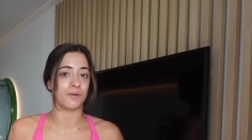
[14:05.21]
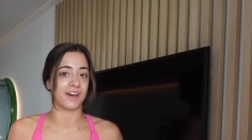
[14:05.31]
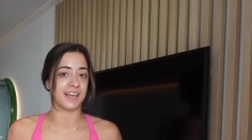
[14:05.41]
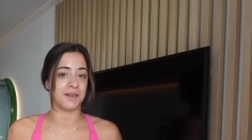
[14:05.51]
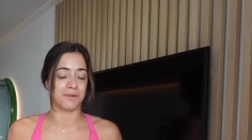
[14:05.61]

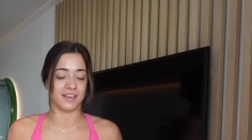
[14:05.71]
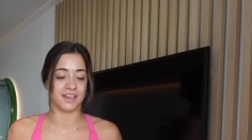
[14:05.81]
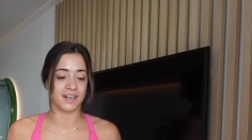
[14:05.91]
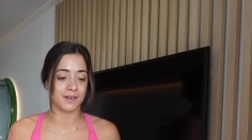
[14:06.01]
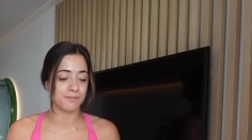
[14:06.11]
lucky to be
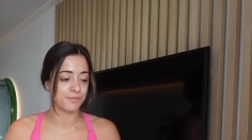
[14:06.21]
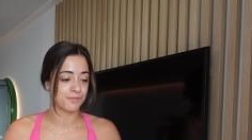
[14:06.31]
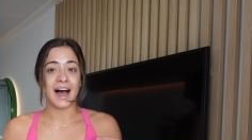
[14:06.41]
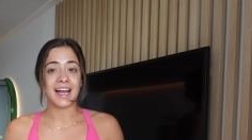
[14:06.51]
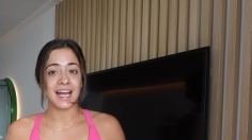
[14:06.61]
here.
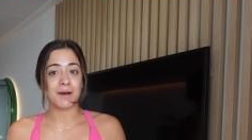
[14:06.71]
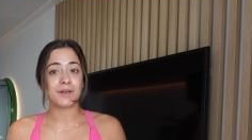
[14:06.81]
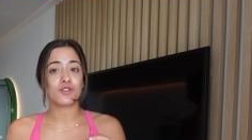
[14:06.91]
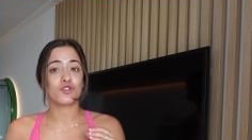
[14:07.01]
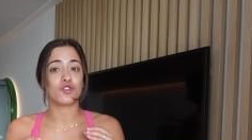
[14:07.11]
I am
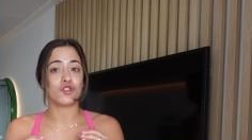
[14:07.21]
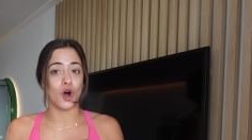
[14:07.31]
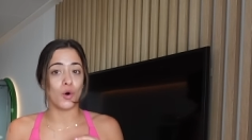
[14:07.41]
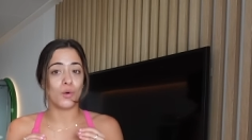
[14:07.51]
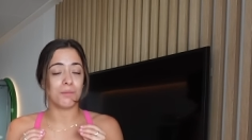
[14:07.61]
in
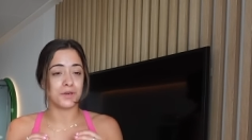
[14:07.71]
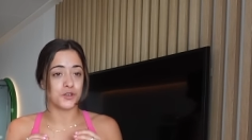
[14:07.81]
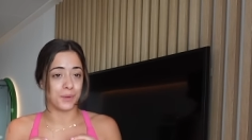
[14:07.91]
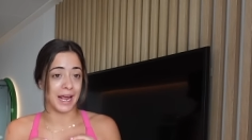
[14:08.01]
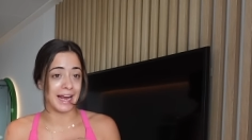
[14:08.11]
so
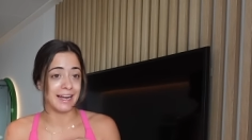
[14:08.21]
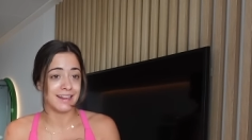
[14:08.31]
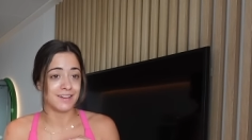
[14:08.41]
much pain